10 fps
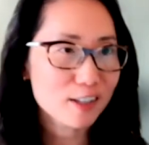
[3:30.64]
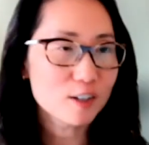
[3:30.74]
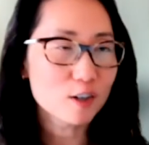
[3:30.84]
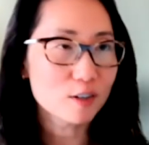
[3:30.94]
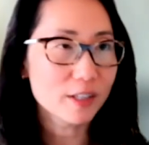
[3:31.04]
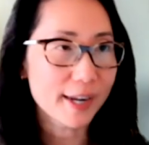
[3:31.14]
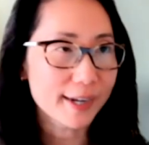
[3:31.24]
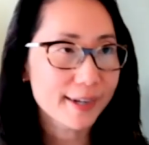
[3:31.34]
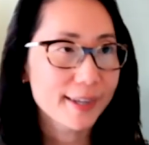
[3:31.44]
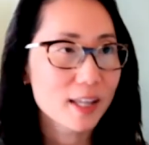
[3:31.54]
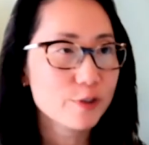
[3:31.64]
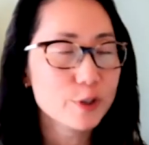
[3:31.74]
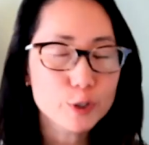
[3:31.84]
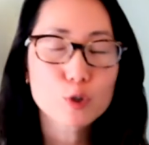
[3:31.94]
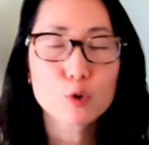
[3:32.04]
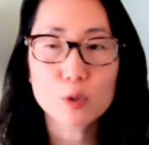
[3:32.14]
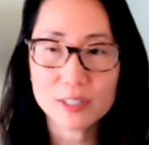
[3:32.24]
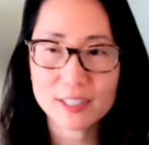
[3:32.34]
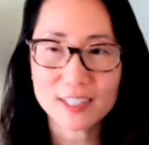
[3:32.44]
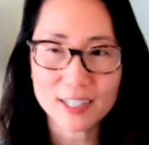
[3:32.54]
you know, like the
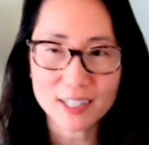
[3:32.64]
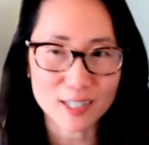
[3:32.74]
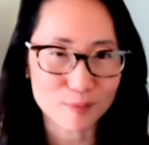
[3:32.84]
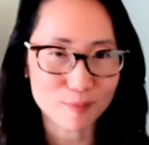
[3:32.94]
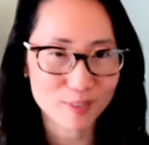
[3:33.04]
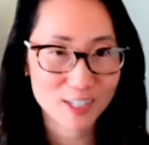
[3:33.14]
school's team